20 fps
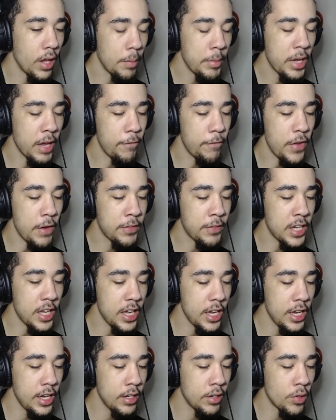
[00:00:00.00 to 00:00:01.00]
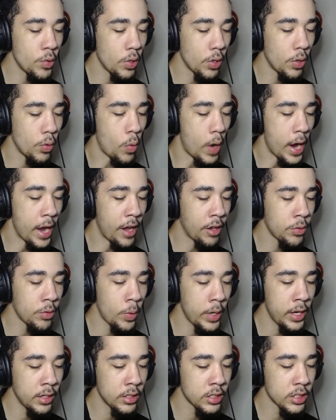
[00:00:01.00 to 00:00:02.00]
get 15 wild
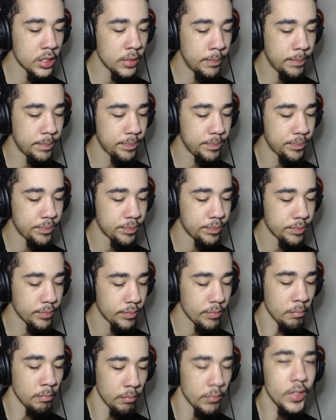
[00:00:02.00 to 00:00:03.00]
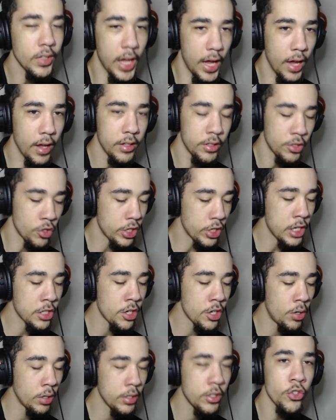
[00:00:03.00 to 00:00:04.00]
wings. Yeah,
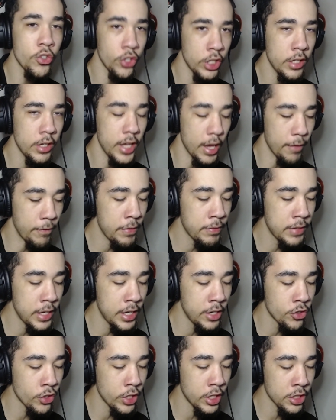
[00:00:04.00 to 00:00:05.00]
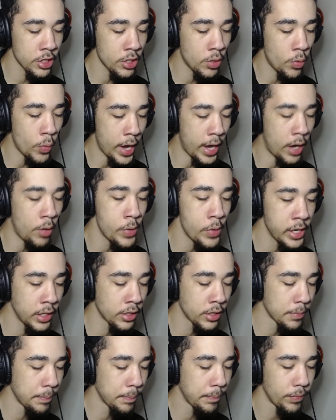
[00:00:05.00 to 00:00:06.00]
15 traditional wild wings.